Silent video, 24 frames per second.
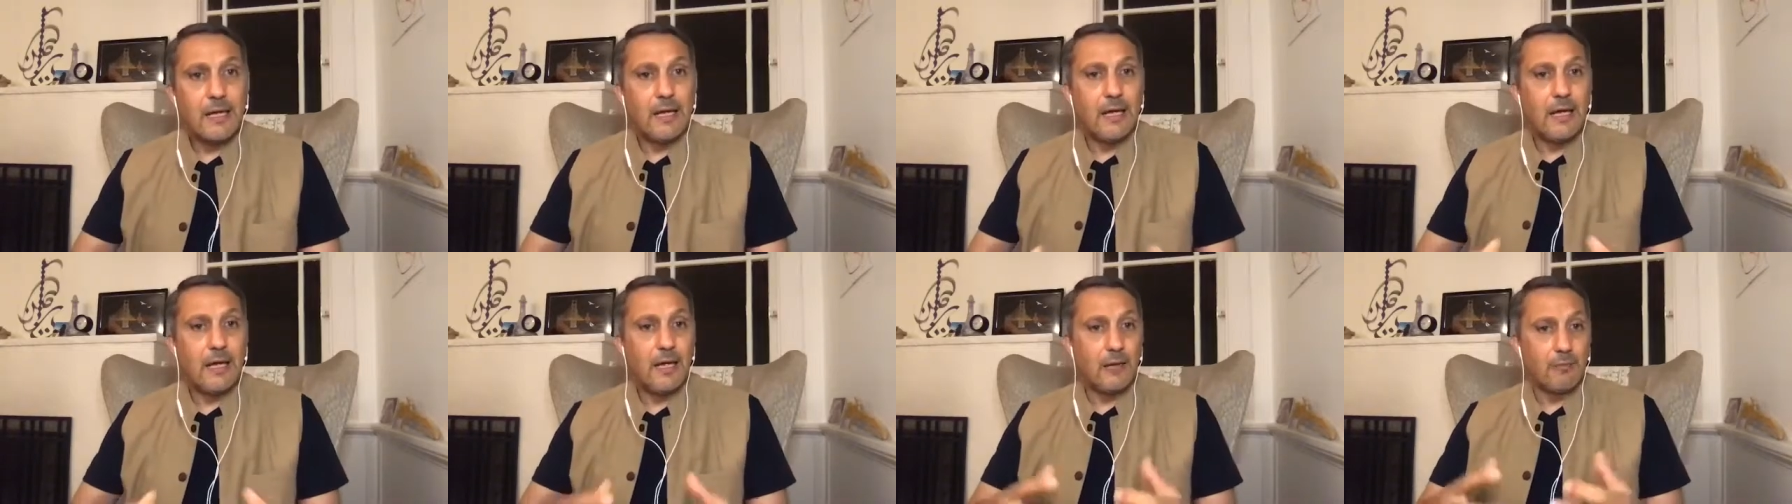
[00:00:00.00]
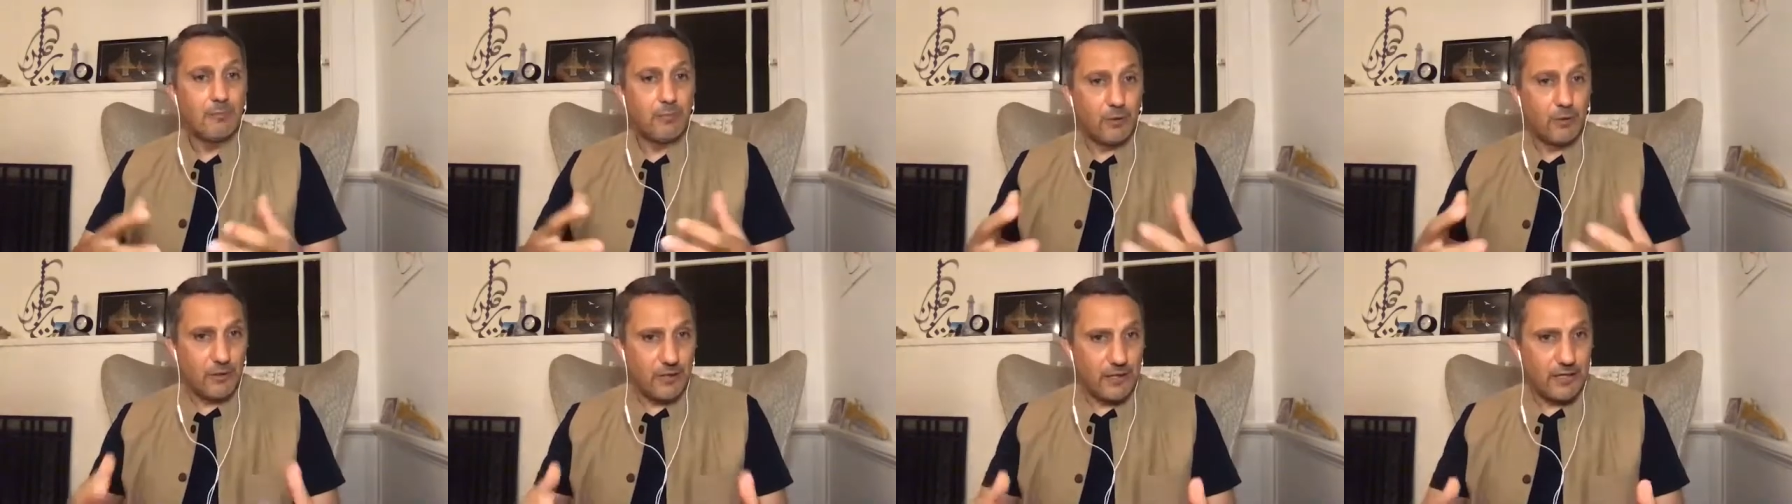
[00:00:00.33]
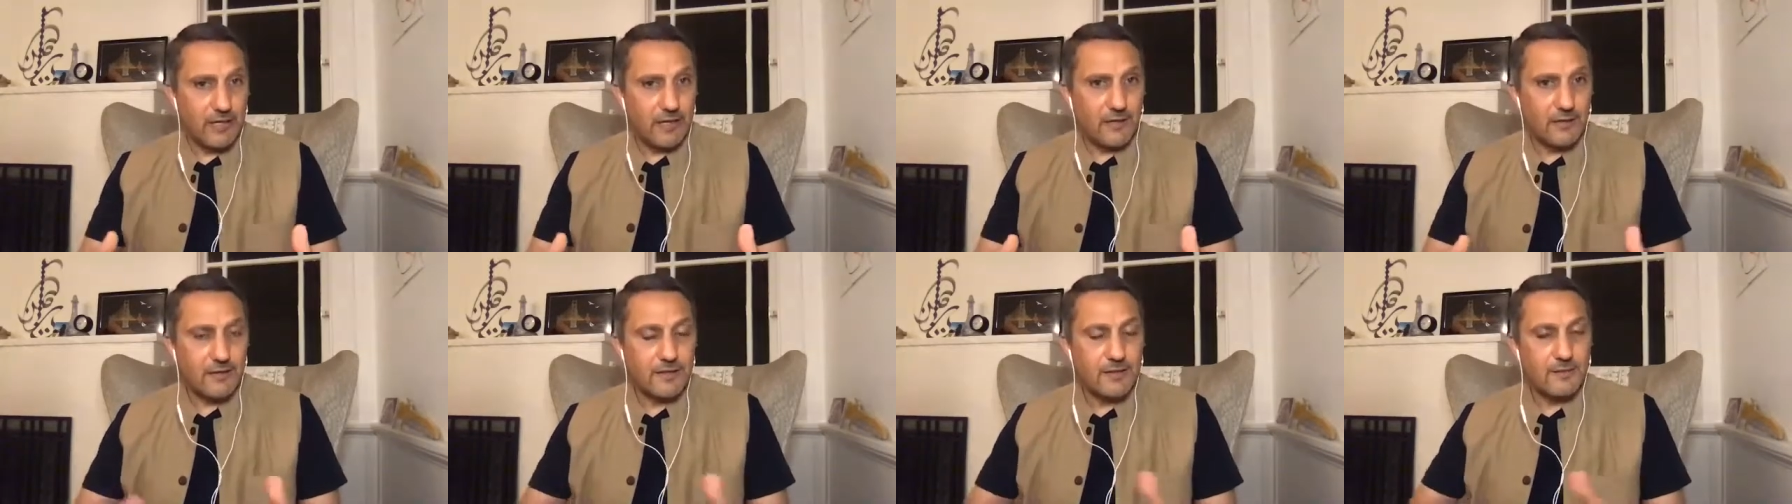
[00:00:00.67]
and
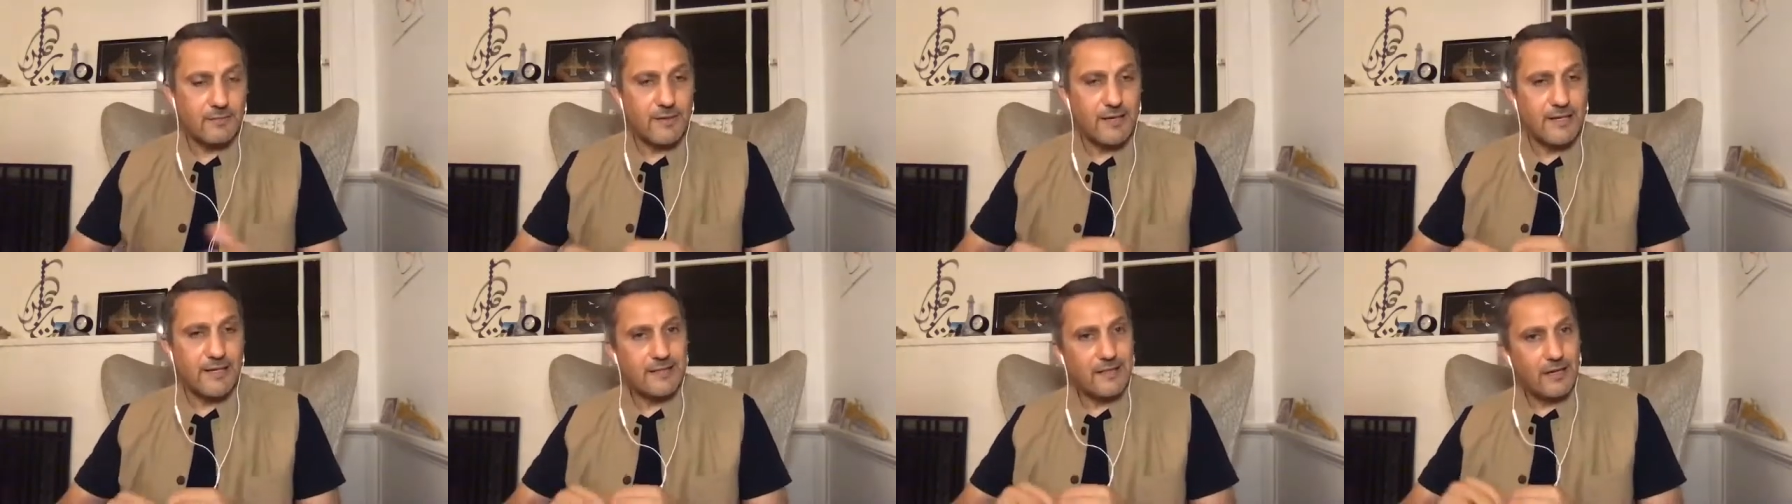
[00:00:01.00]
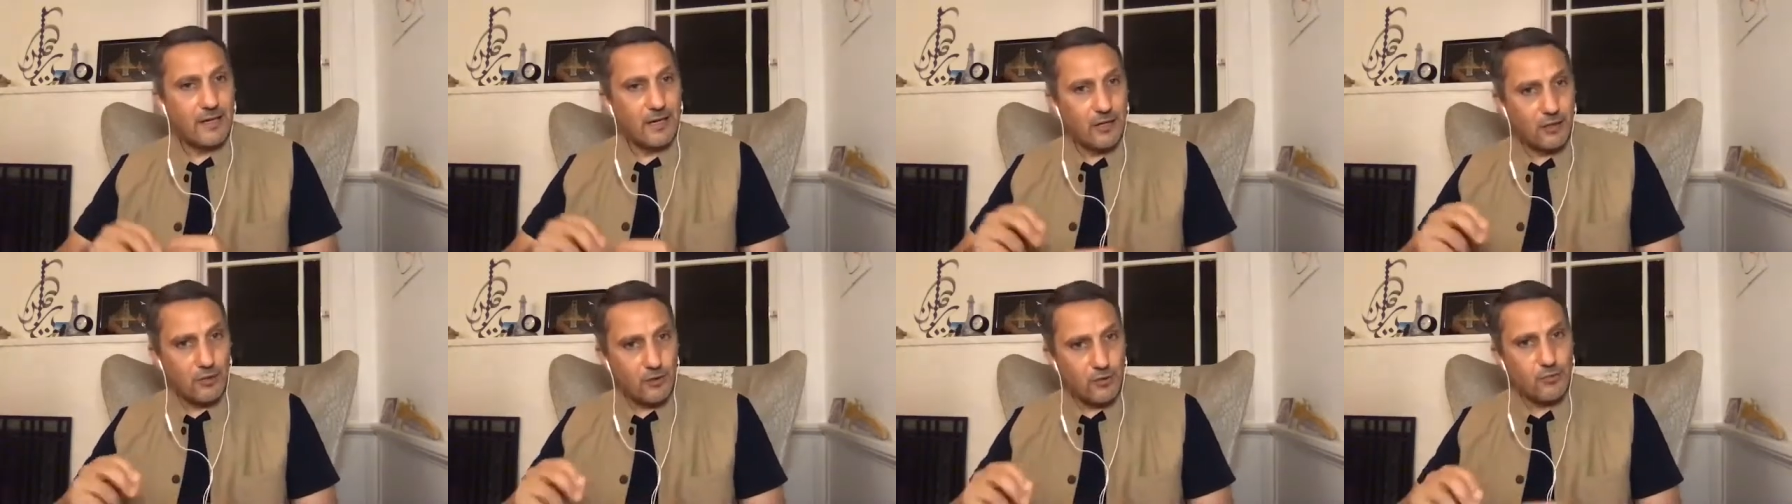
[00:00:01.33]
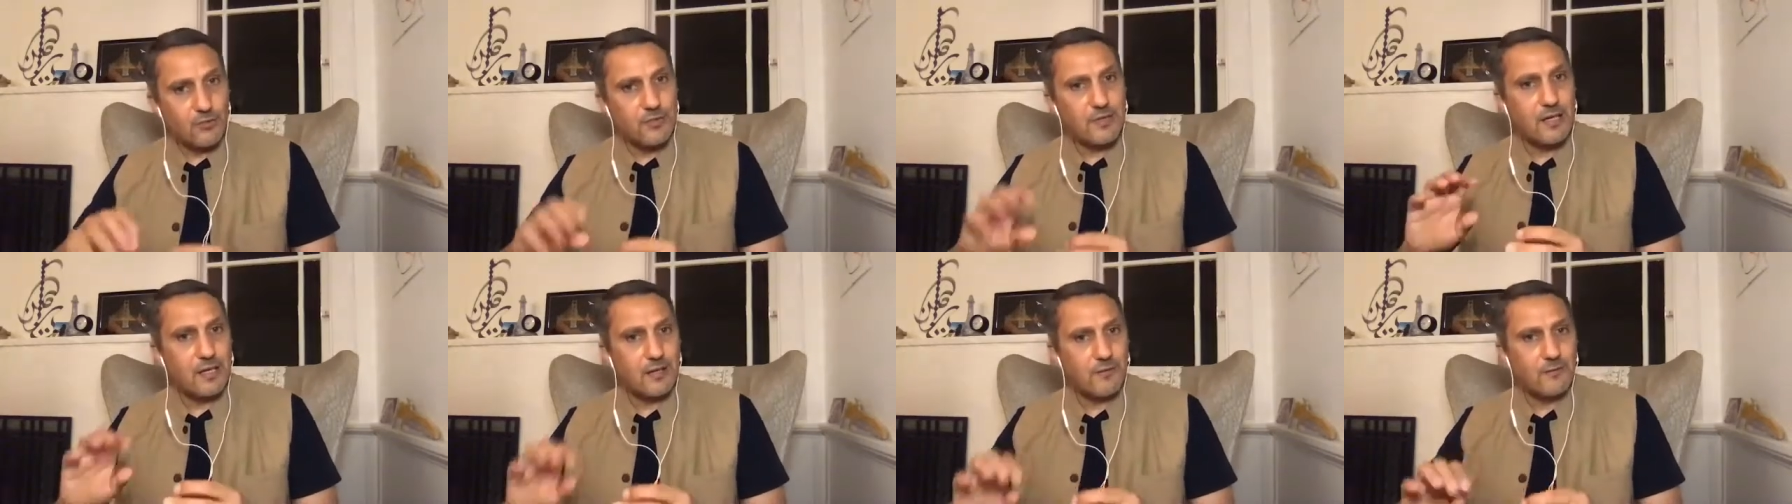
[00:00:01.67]
political space are
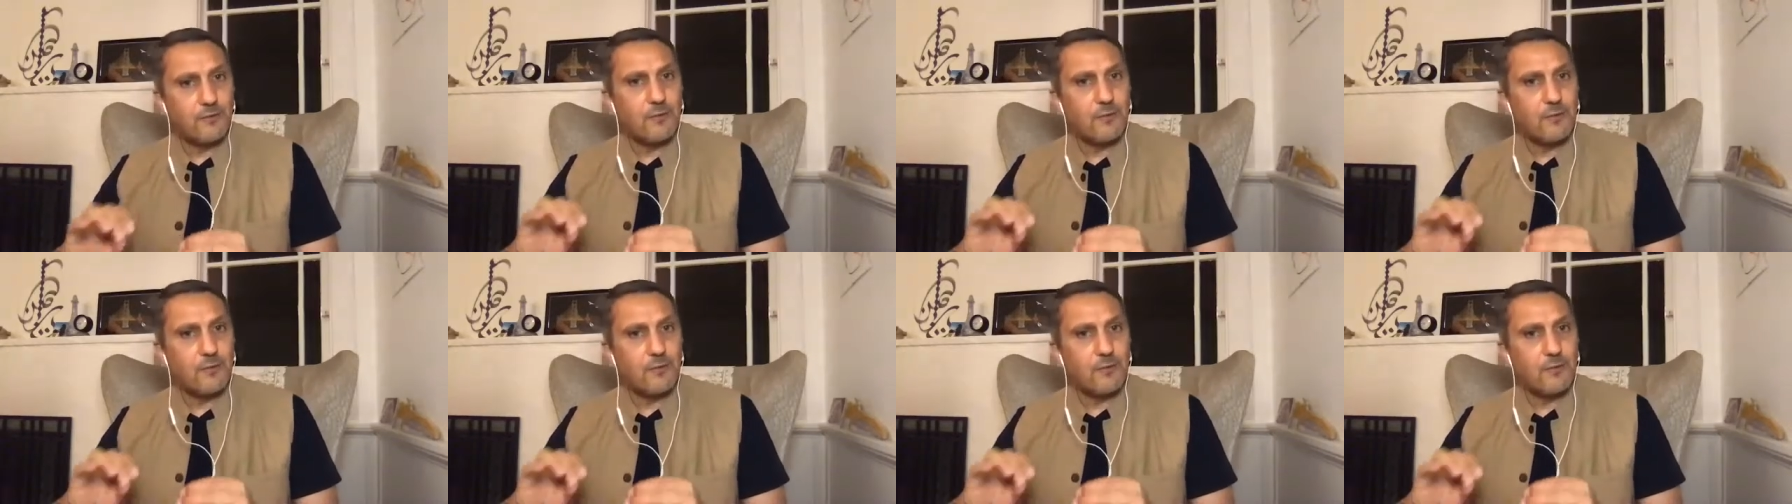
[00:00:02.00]
using it